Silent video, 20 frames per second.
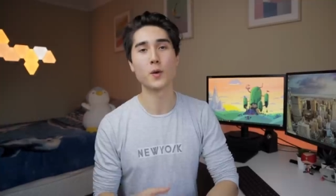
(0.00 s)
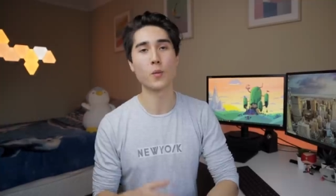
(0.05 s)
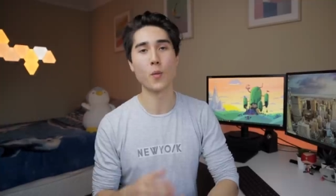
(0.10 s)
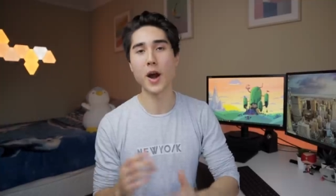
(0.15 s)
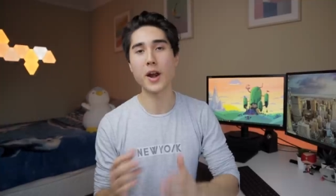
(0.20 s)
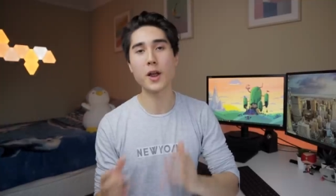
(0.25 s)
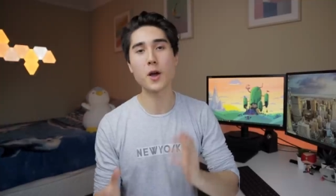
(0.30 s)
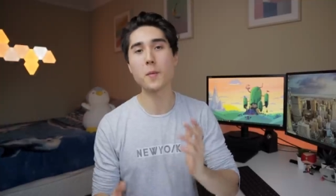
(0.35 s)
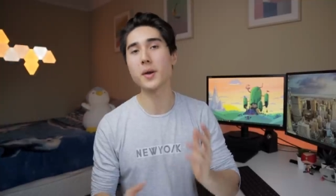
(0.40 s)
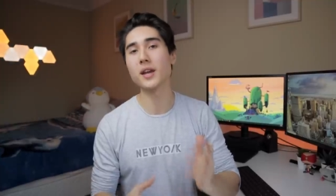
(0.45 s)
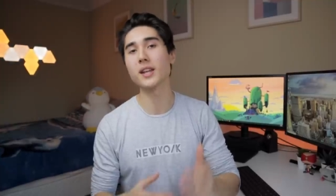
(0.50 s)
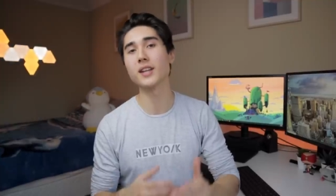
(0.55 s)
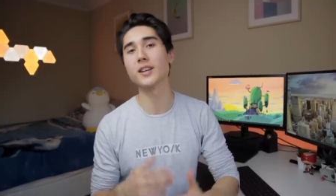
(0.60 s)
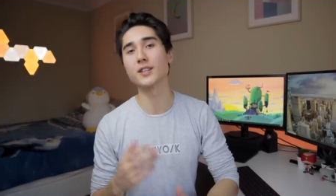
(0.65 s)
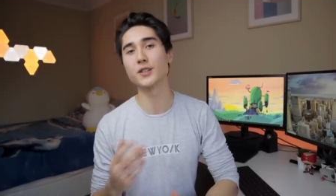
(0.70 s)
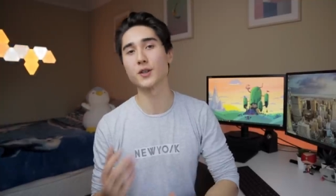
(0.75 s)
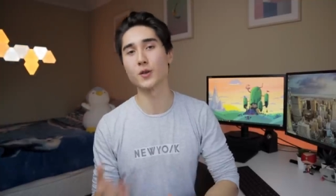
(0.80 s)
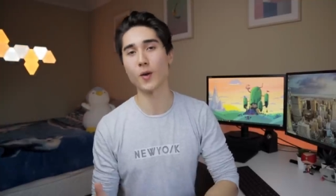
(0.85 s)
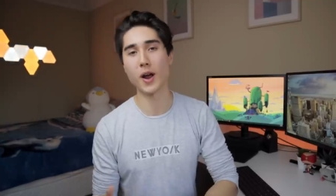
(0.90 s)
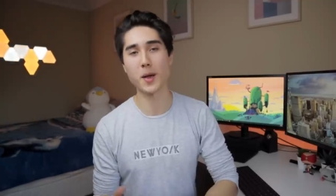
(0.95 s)
Radiopedia
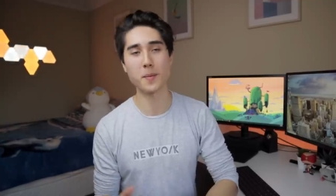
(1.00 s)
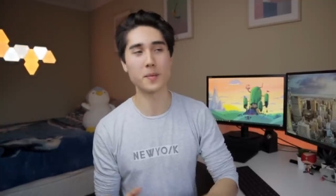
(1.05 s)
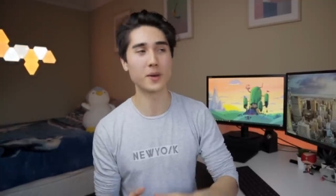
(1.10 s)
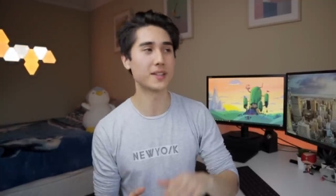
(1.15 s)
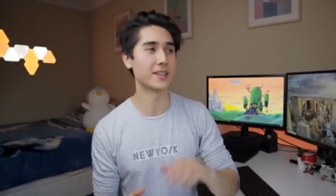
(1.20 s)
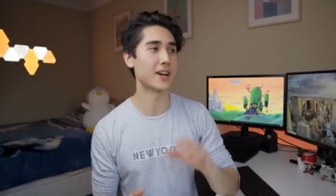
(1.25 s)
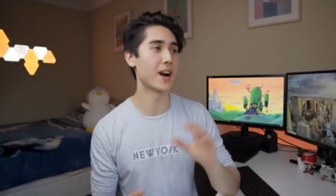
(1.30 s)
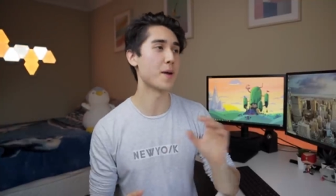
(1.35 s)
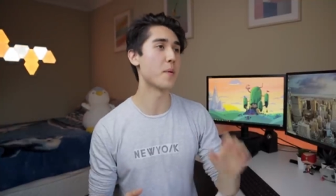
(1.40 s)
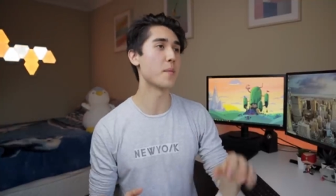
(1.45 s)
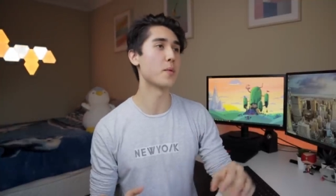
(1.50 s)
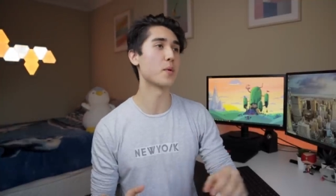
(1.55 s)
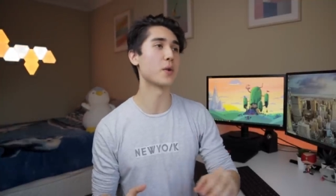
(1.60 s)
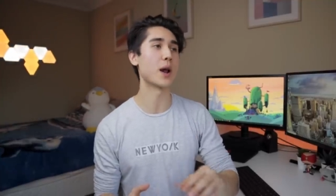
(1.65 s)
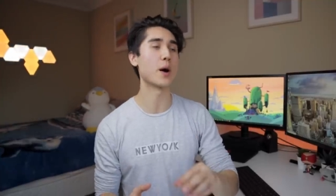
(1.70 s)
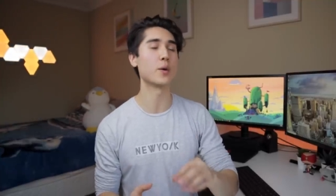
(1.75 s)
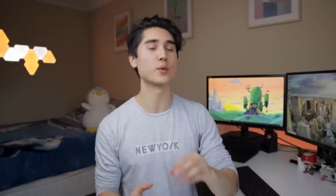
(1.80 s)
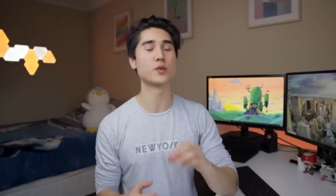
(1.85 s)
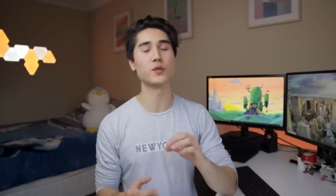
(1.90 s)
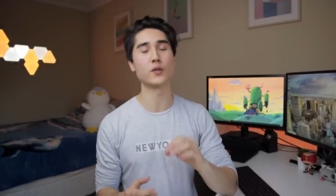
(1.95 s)
is great because I remember
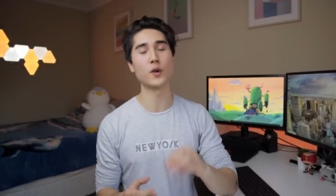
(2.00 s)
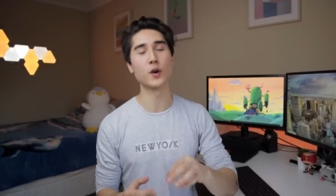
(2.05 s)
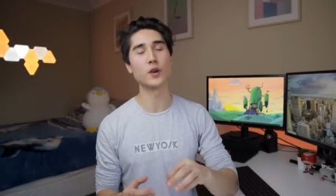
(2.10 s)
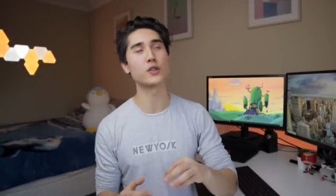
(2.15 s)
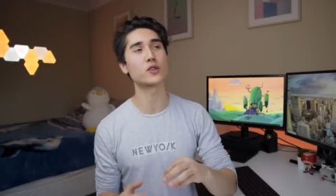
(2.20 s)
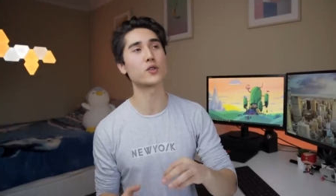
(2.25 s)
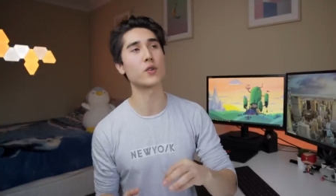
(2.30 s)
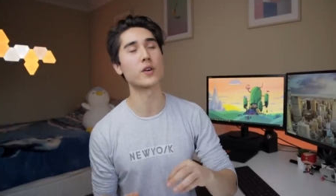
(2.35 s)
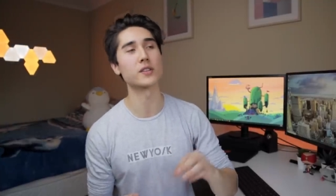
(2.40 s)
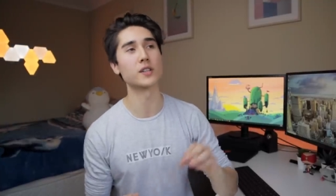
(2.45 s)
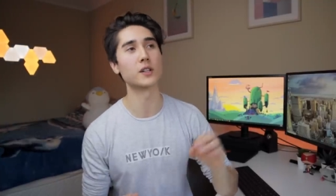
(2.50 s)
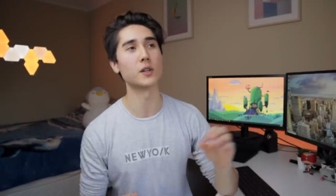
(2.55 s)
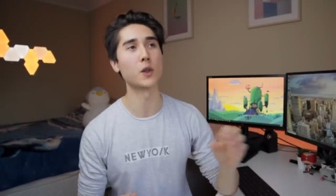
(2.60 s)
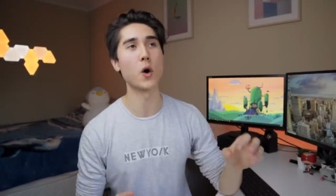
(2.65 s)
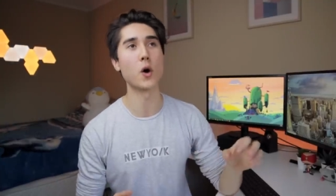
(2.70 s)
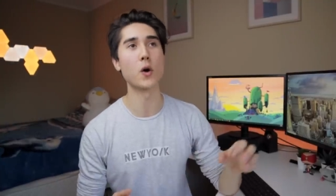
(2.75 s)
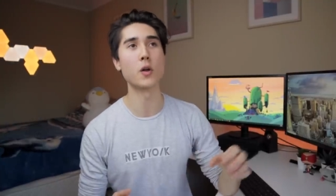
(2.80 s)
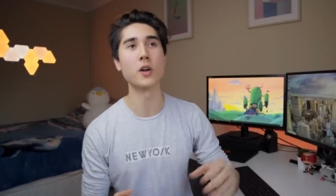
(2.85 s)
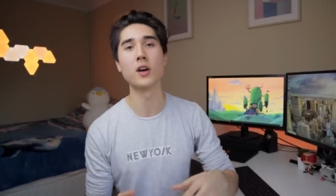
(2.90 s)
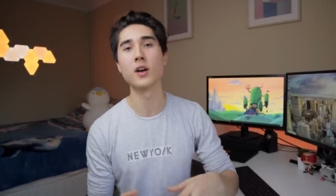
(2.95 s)
when I was first trying to
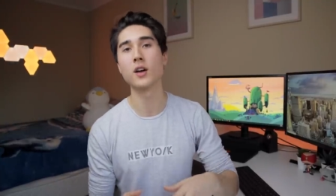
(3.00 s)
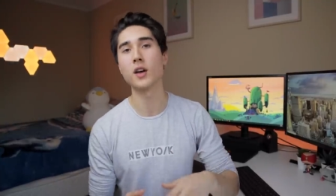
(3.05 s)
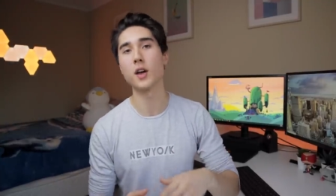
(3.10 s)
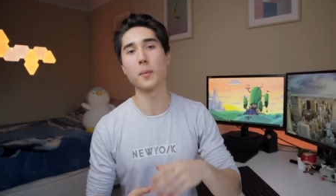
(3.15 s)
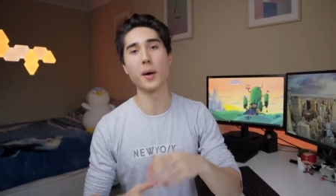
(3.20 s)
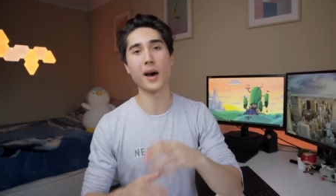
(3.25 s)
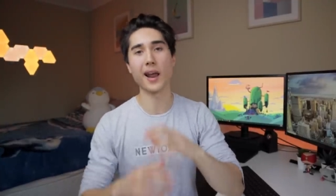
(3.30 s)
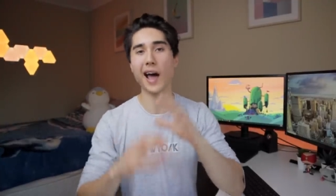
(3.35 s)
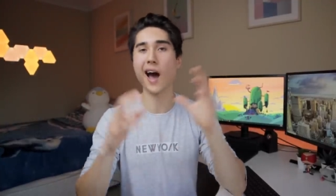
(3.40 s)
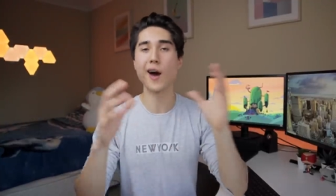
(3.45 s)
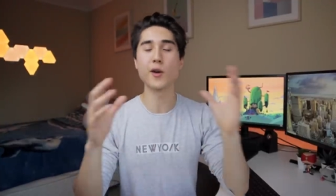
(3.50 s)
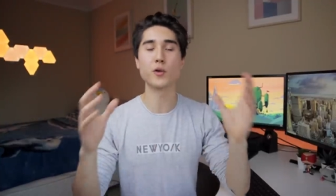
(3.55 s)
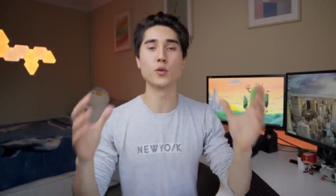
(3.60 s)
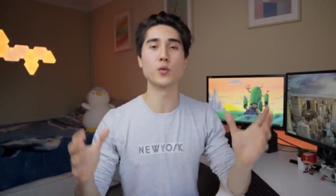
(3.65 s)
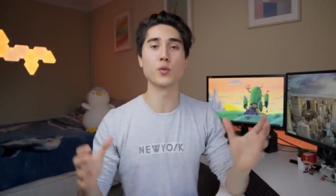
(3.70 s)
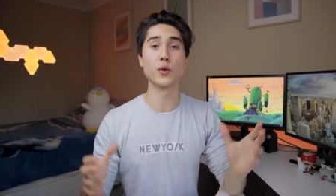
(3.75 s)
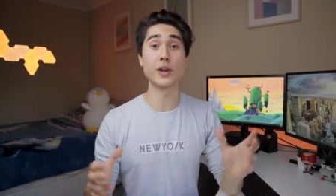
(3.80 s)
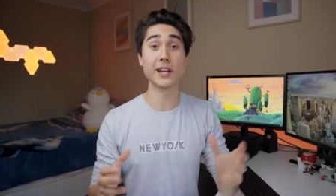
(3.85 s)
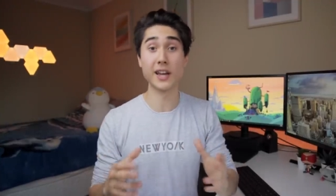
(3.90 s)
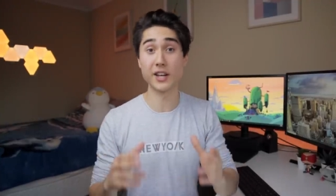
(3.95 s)
learn about how to
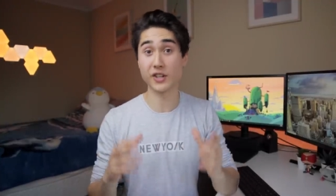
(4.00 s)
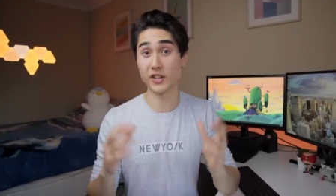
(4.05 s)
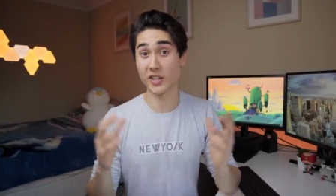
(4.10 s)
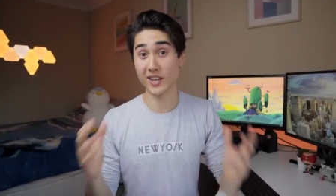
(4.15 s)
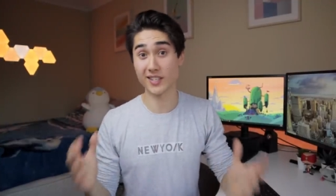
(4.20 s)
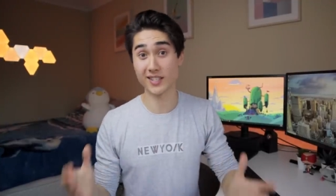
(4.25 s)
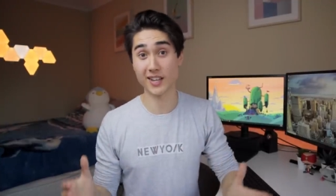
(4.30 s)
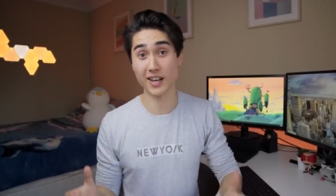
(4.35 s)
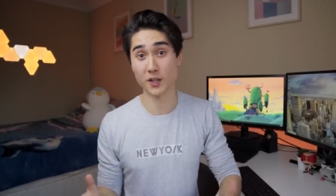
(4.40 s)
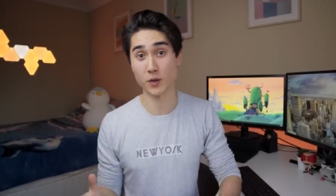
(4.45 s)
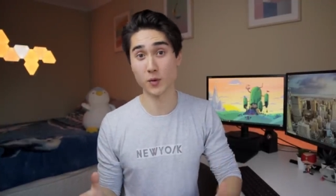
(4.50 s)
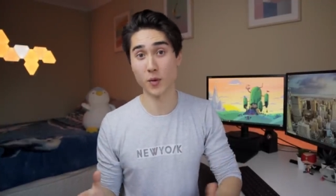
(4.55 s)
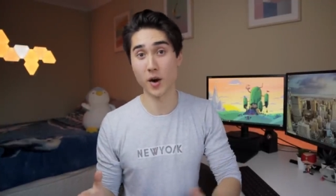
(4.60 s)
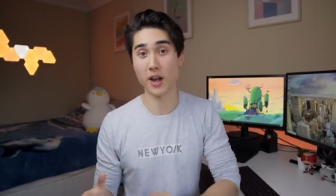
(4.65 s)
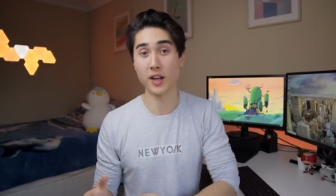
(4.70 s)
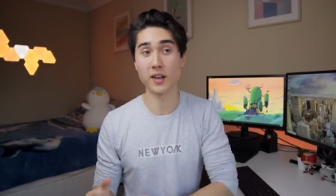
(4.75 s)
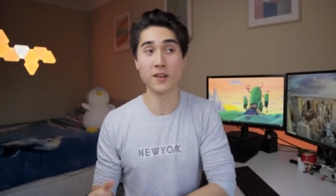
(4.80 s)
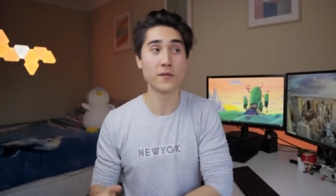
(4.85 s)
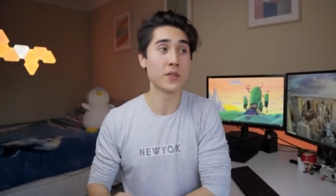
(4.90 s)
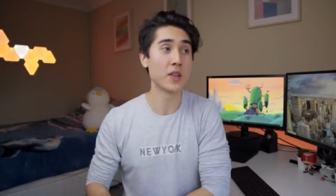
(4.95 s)
read a chest
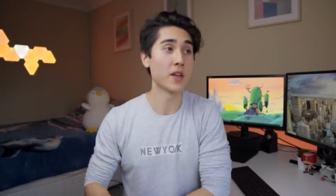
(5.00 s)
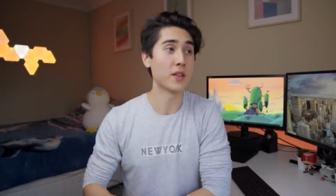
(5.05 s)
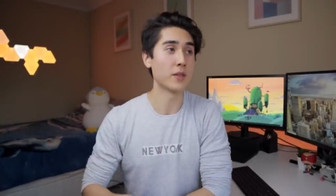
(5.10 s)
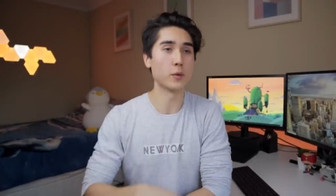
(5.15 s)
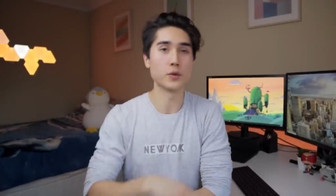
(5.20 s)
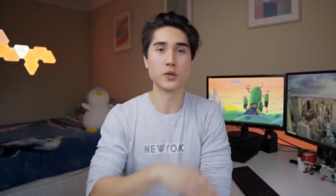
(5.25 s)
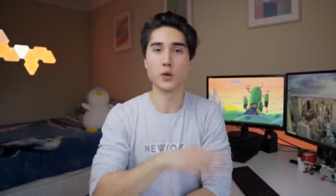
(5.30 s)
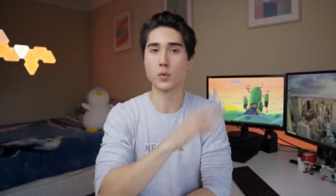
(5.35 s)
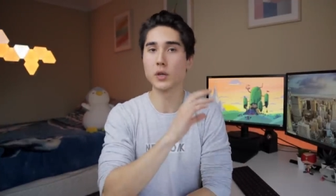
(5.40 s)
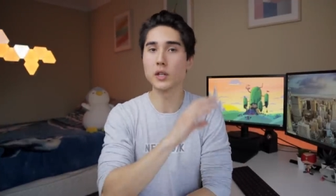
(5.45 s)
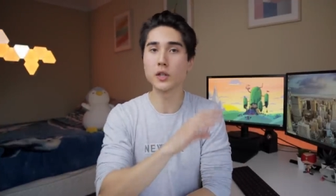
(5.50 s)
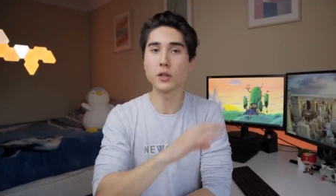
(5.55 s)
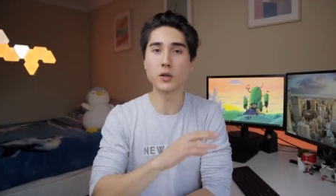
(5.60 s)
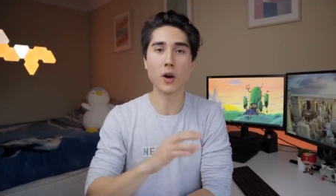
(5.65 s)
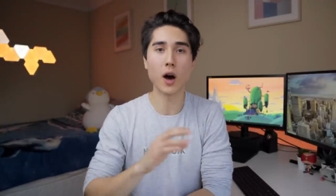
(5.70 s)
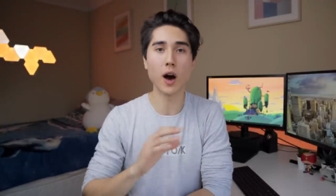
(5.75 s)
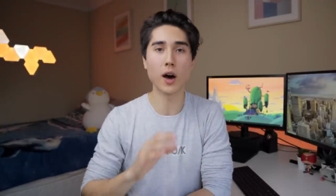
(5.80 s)
x-ray, there was a really good